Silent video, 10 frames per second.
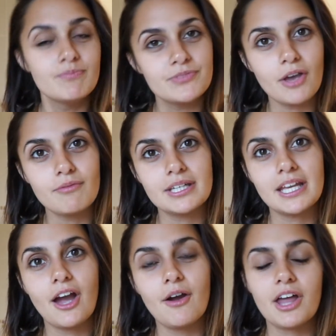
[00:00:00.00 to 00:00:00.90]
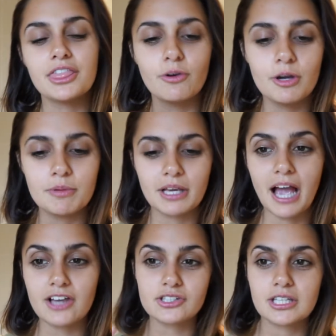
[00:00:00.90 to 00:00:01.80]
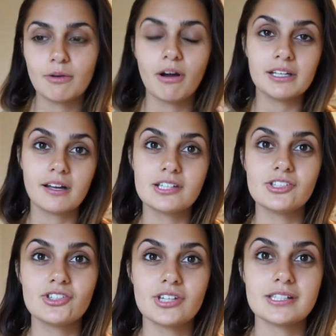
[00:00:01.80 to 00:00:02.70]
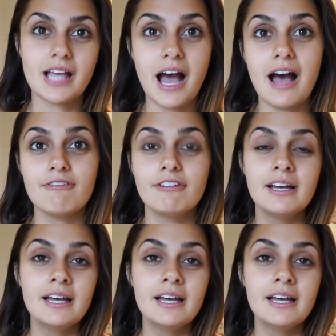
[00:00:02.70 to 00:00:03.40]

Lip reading: type video, I thought it'd be actually quite nice to just have